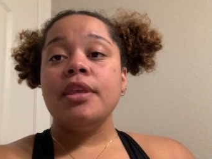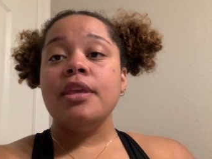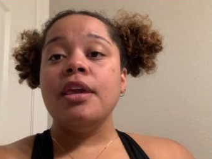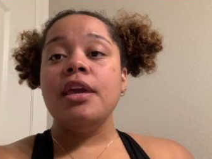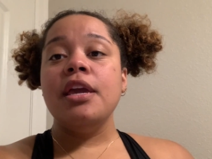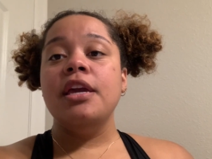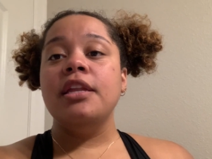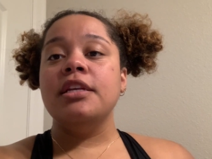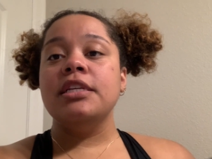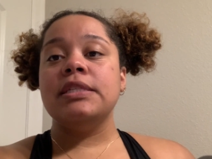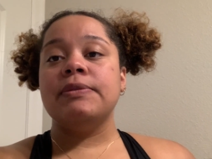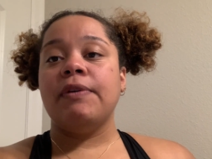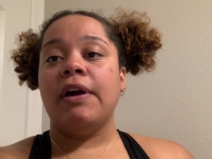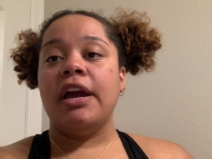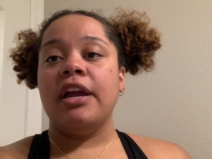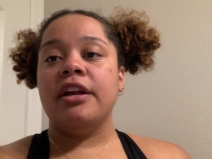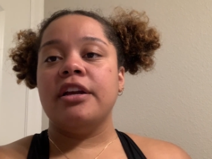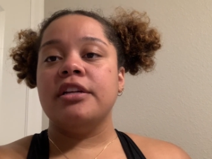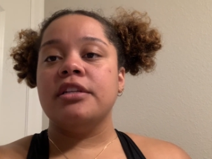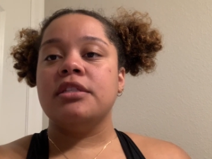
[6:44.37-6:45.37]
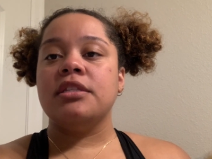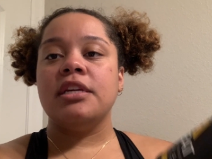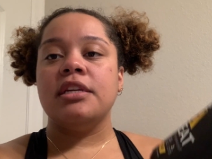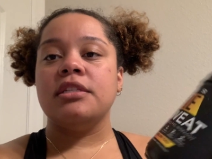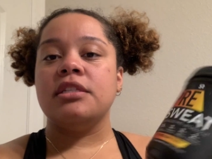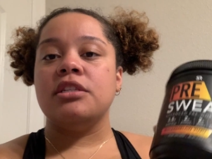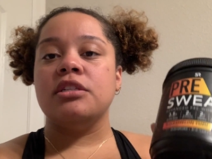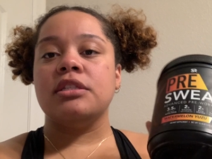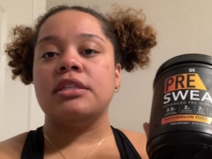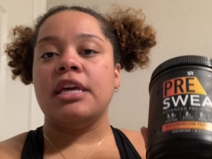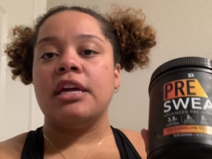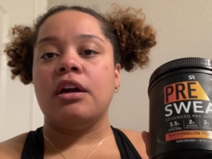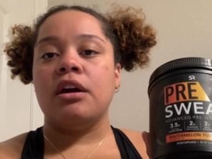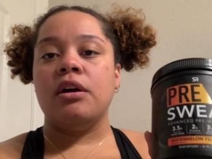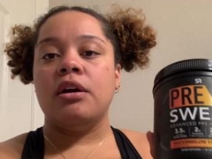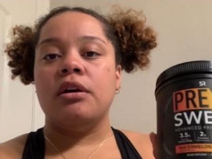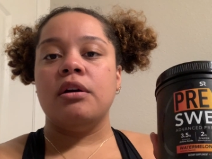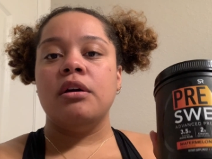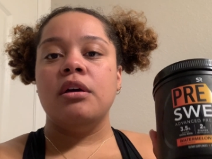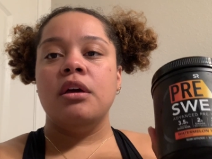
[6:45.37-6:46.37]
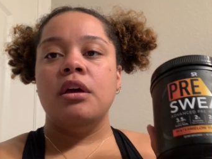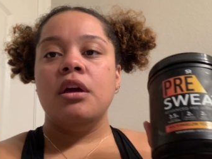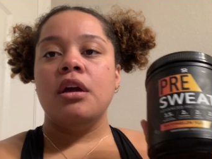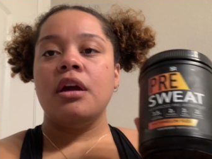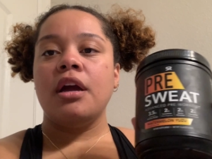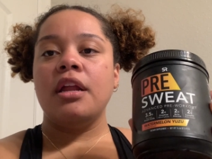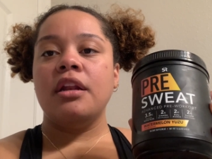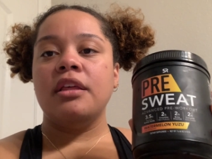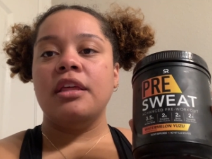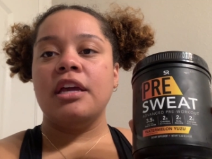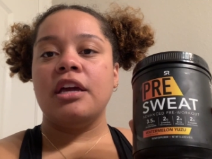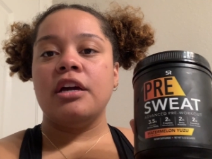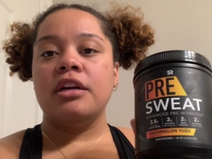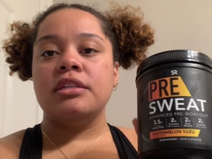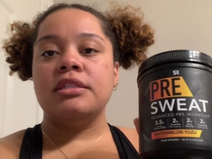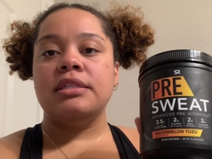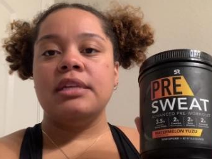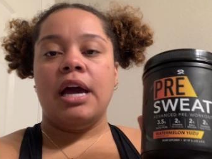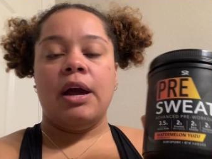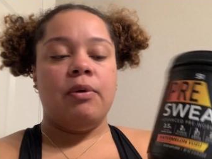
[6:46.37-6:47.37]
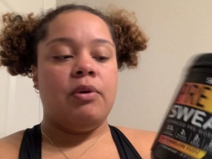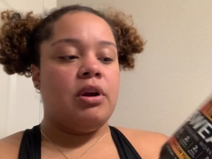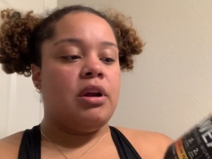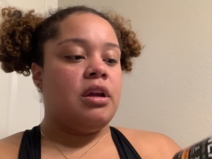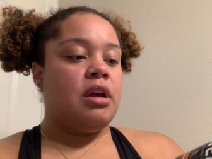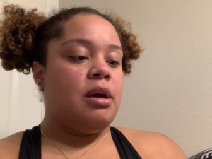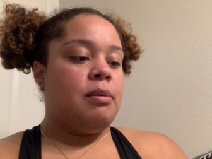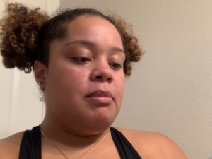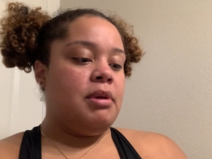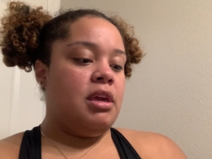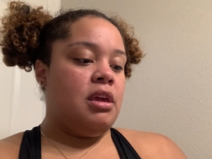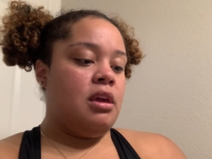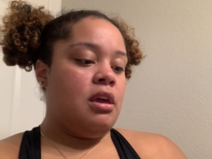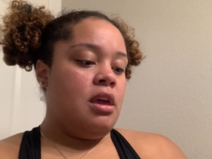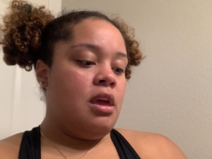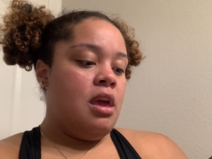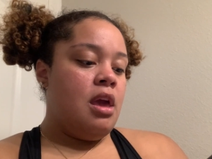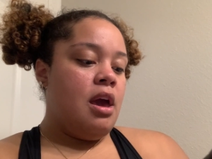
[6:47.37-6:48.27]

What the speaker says: and it's fire. It tastes just like a kind of like a sour gummy.